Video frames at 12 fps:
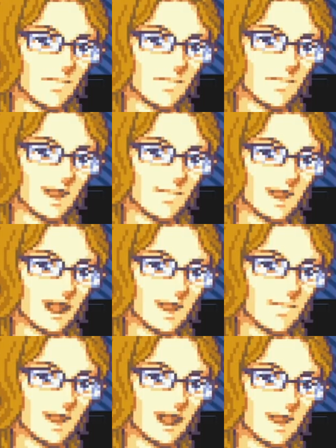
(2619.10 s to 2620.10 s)
I feel like I'll
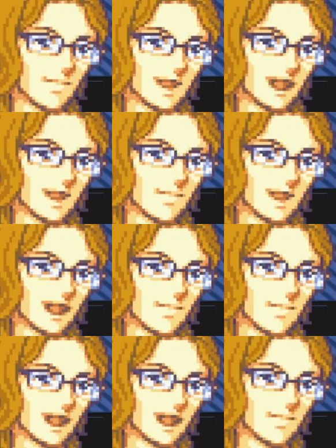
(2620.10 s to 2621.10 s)
get something good if I get
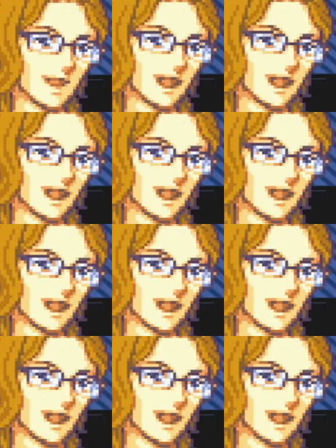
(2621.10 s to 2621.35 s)
this.